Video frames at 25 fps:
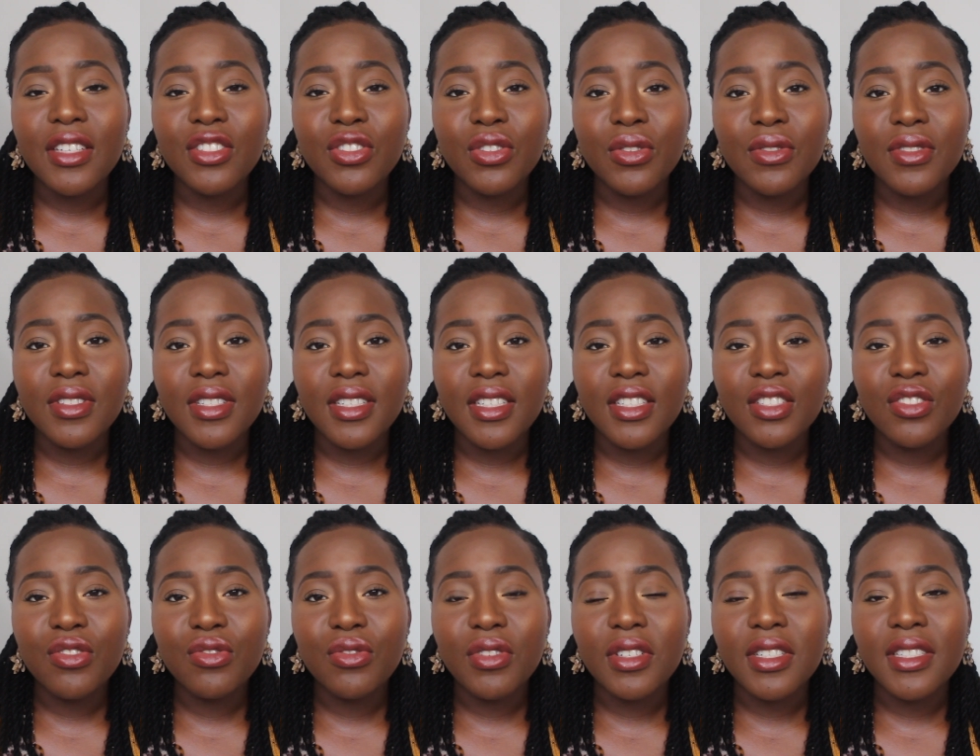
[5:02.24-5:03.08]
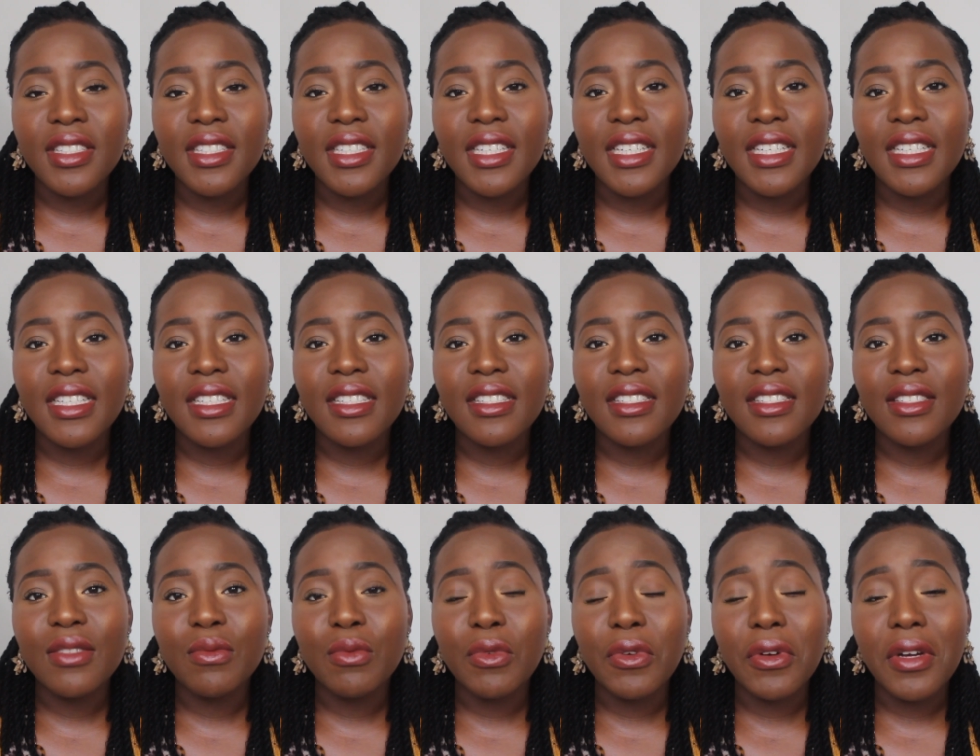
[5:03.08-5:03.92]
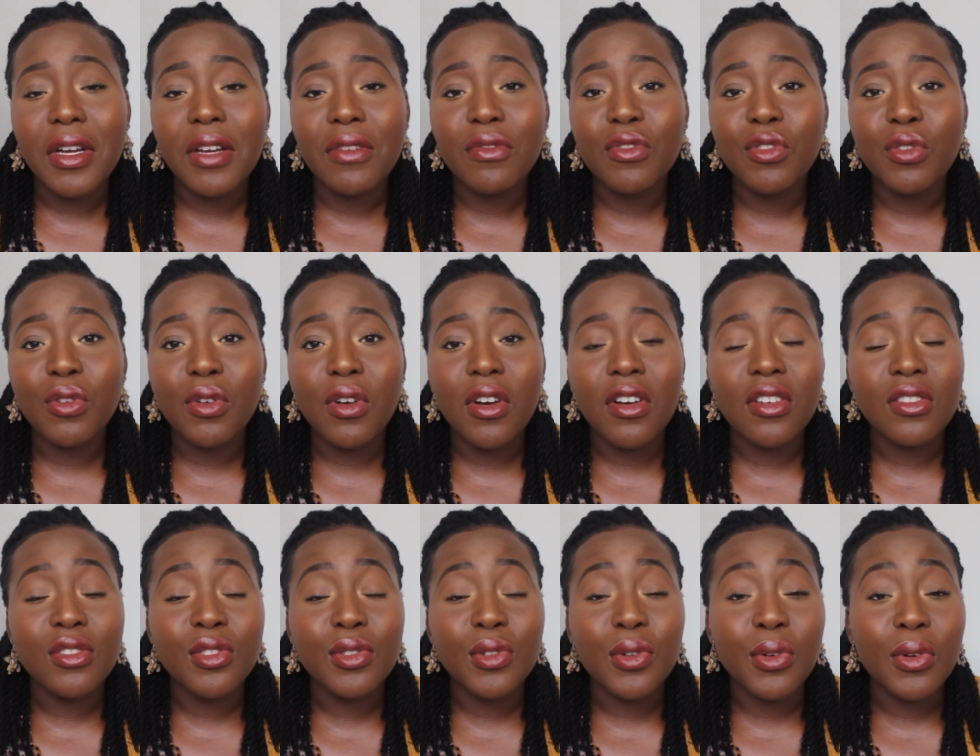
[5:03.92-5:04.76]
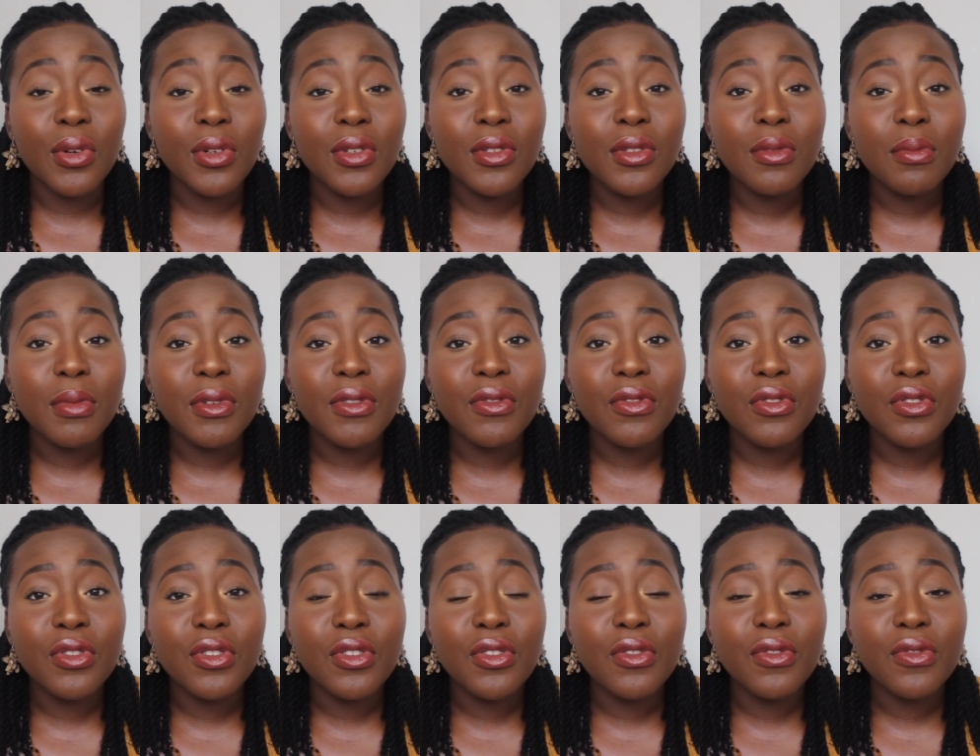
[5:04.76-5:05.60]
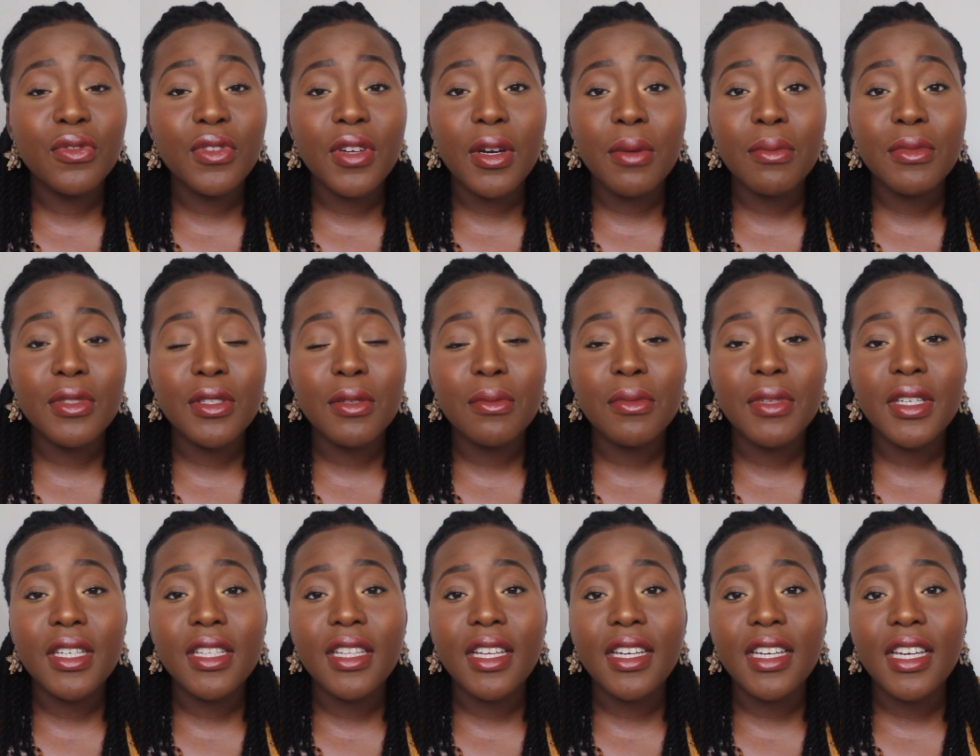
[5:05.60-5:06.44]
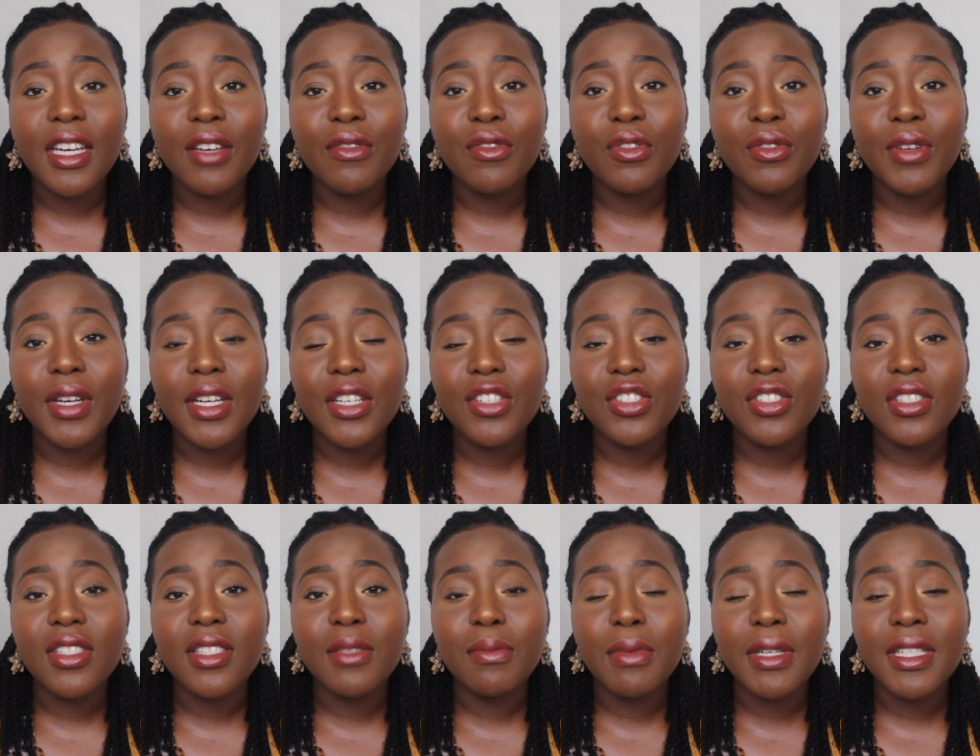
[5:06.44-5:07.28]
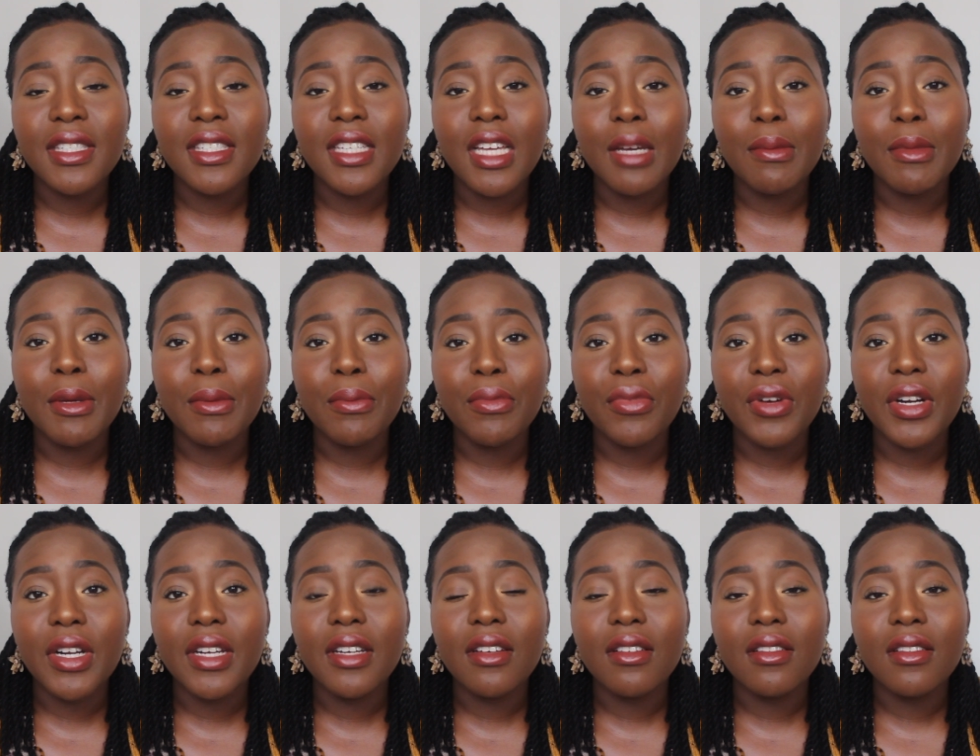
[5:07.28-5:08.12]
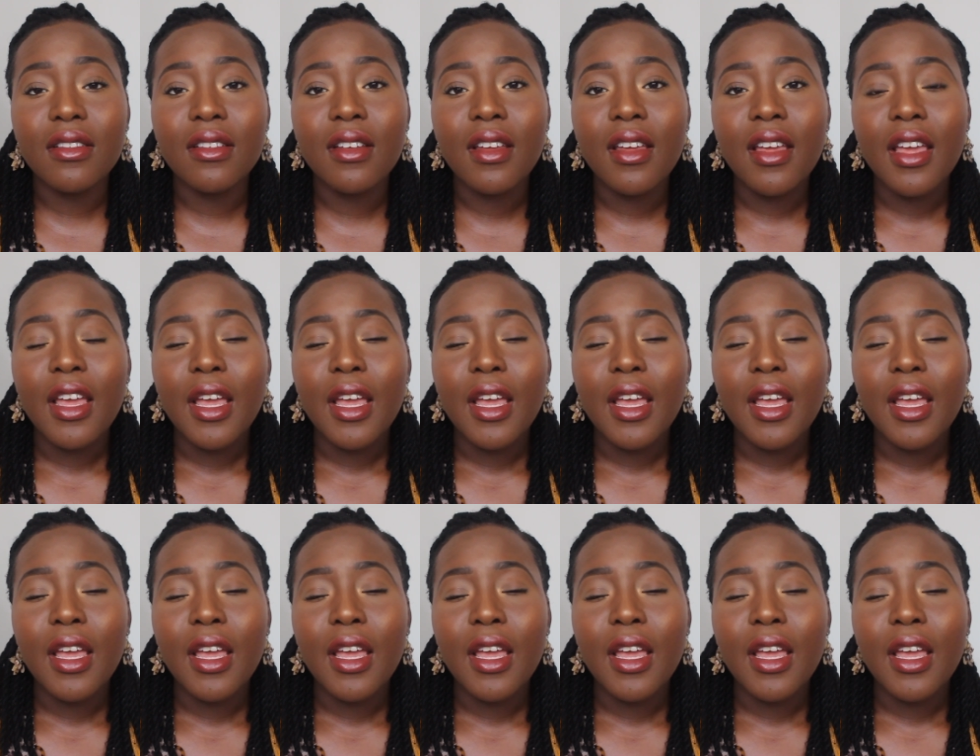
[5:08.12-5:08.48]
that shows an interest is, well, have you asked God before you've come to me? Like, have you actually spent time in prayer?